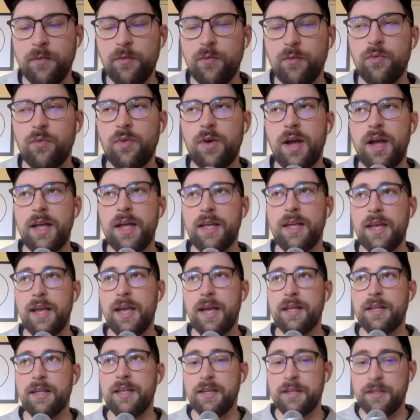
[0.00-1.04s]
right
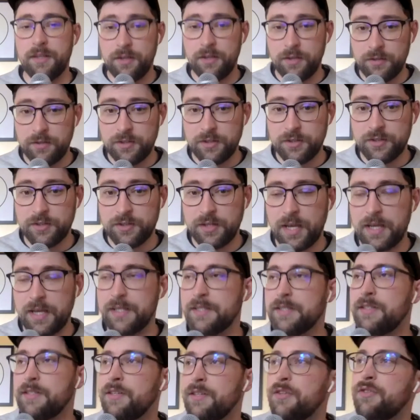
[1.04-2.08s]
yeah it, it just
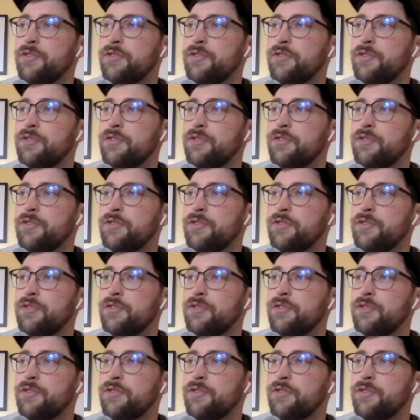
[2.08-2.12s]
tastes